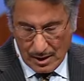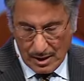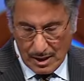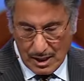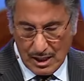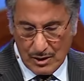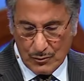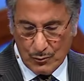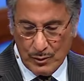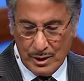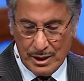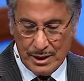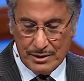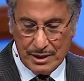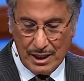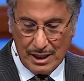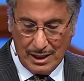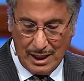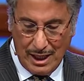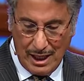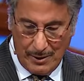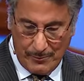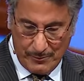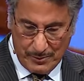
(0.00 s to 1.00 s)
And when that
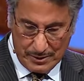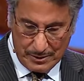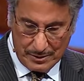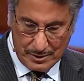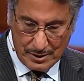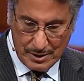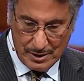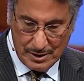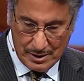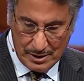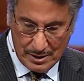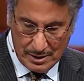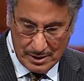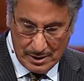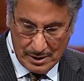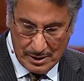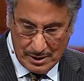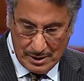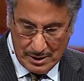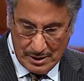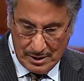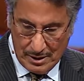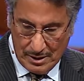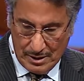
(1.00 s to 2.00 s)
happened,
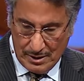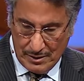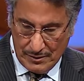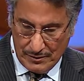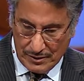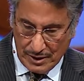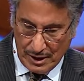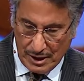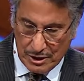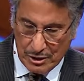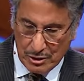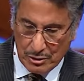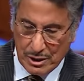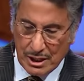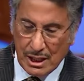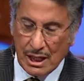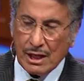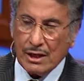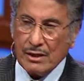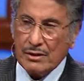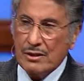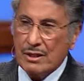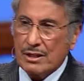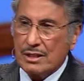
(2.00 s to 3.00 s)
their
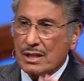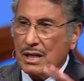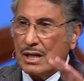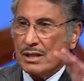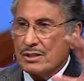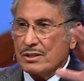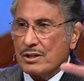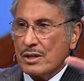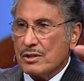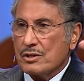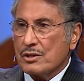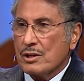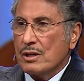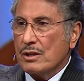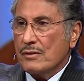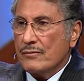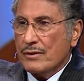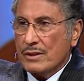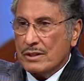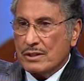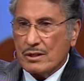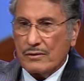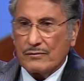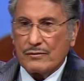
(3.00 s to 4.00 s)
uniqueness as the
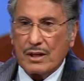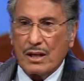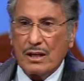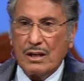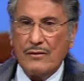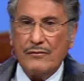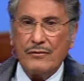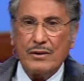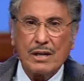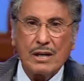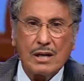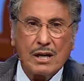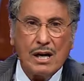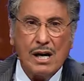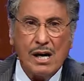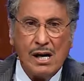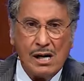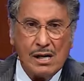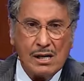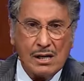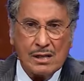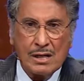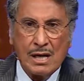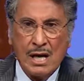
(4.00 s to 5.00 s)
servants of the living
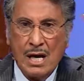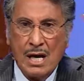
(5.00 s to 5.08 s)
God,